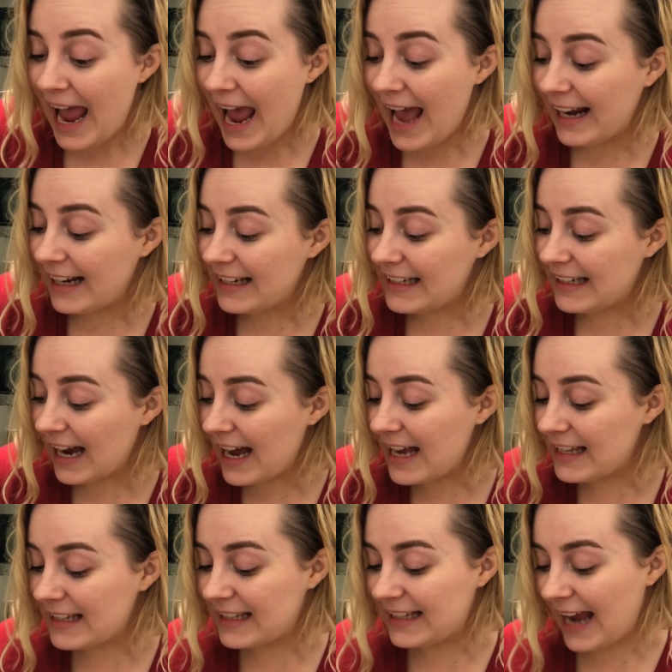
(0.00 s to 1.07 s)
and it
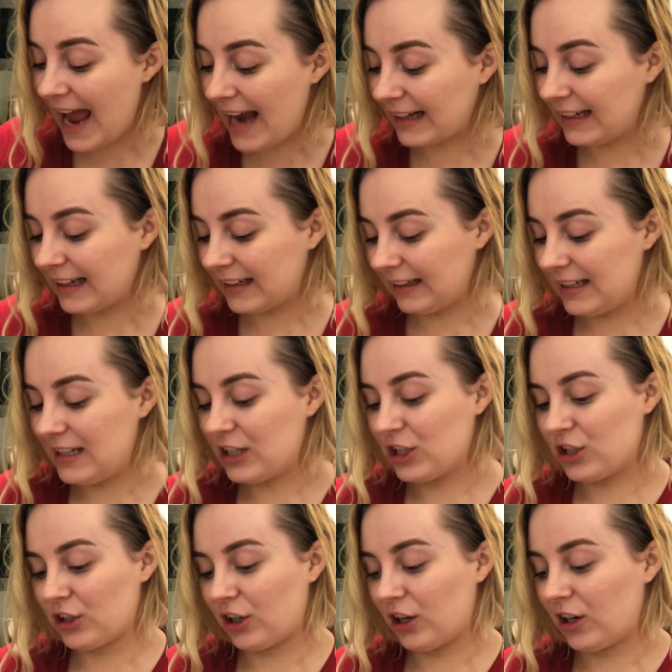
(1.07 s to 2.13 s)
does technically
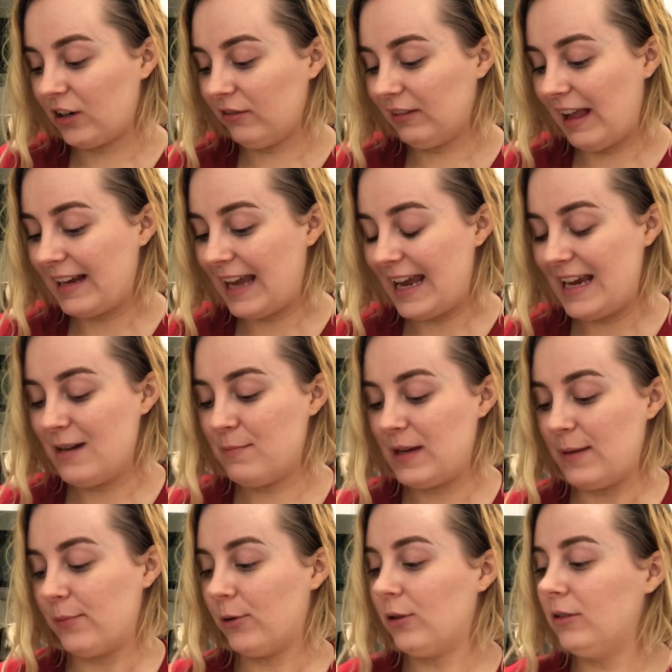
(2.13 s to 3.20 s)
serve like 8
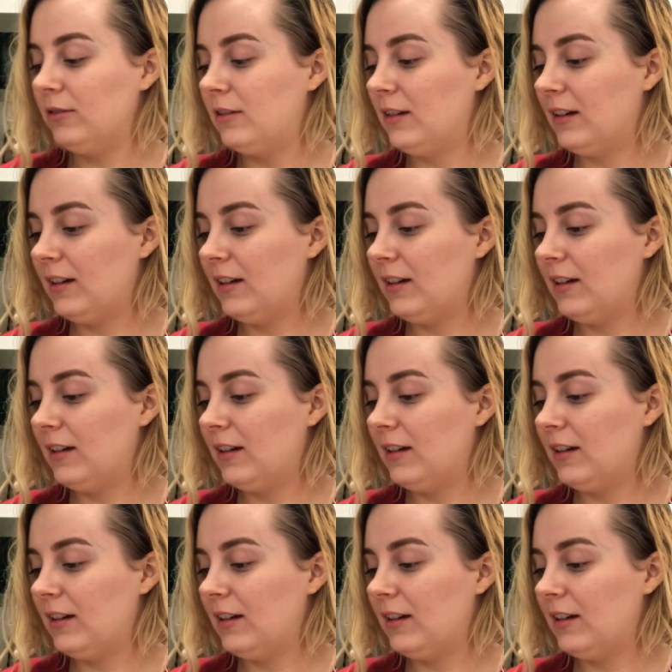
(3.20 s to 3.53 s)
people.